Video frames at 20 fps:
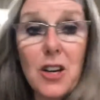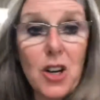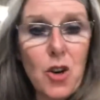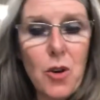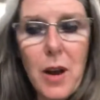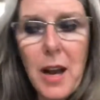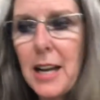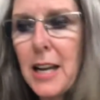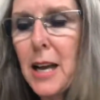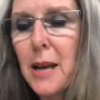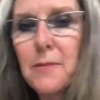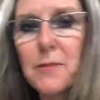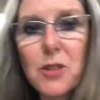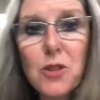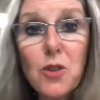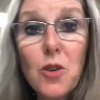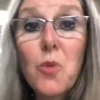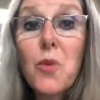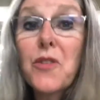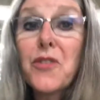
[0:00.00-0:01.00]
Craig comes
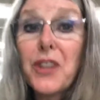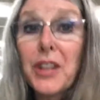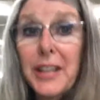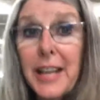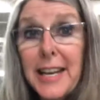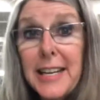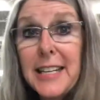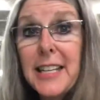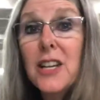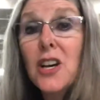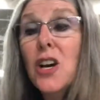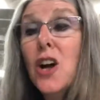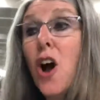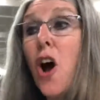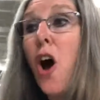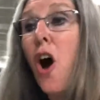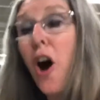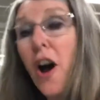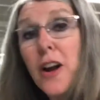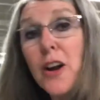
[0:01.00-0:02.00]
through with a lady
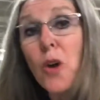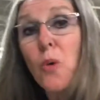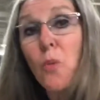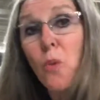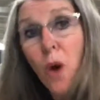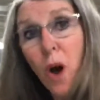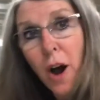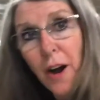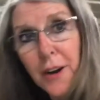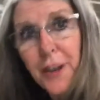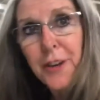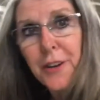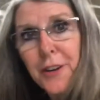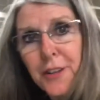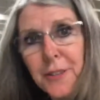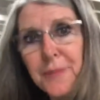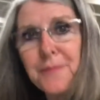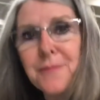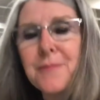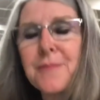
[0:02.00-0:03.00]
on a walker.
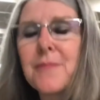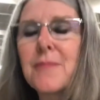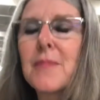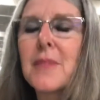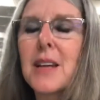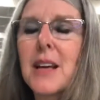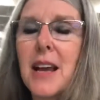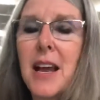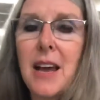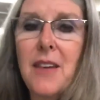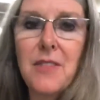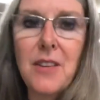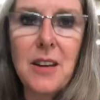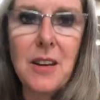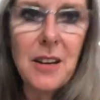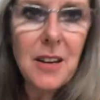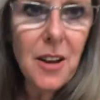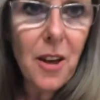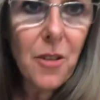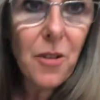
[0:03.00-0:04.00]
And then
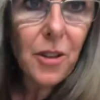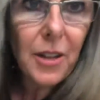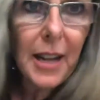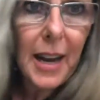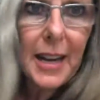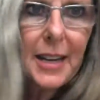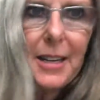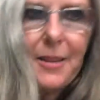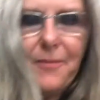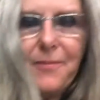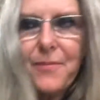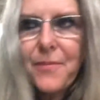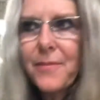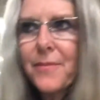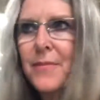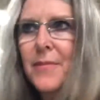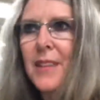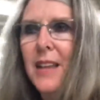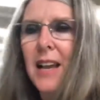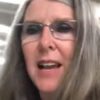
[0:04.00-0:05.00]
another lady.
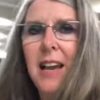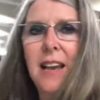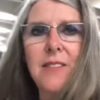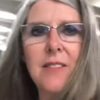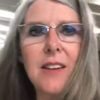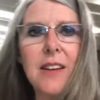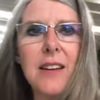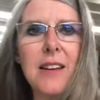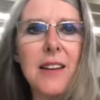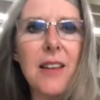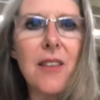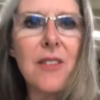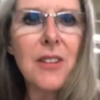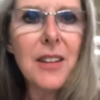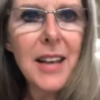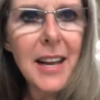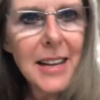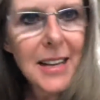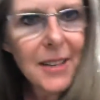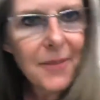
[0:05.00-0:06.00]
And then another
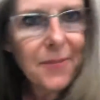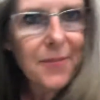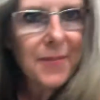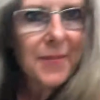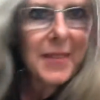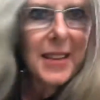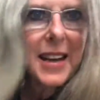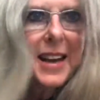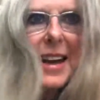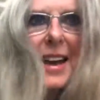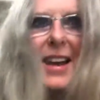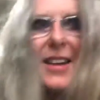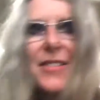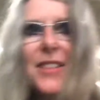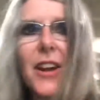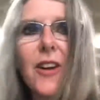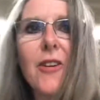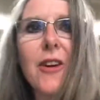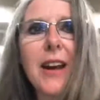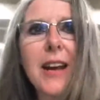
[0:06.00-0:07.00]
lady. And
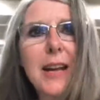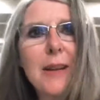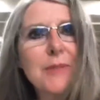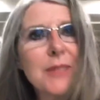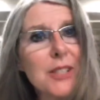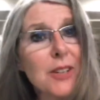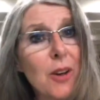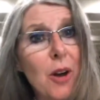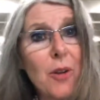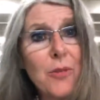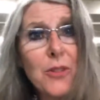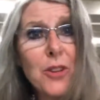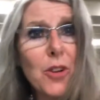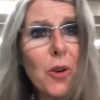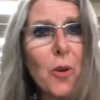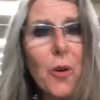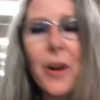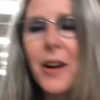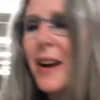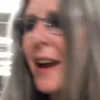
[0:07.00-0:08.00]
there I am, so holding the
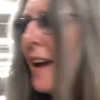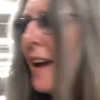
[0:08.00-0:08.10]
door. And